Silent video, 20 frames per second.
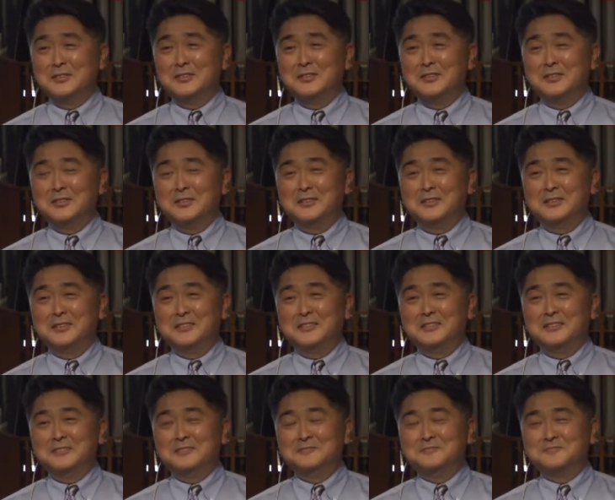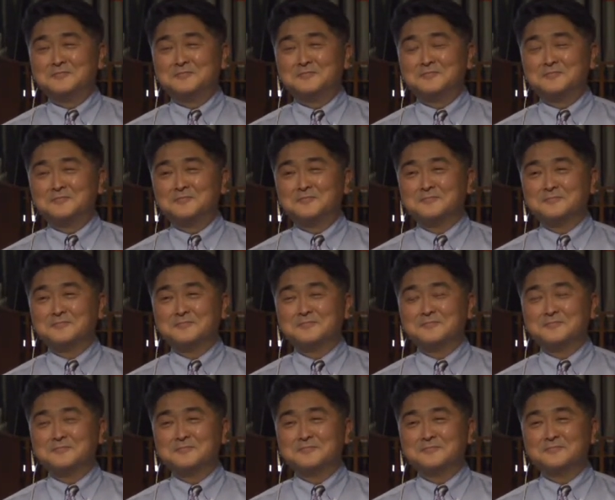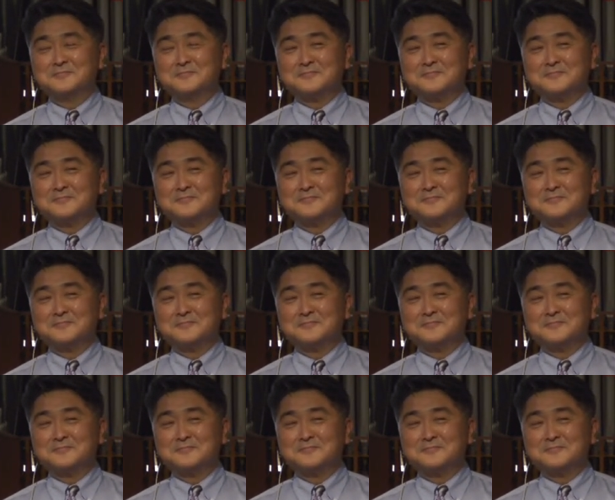Nothing is said.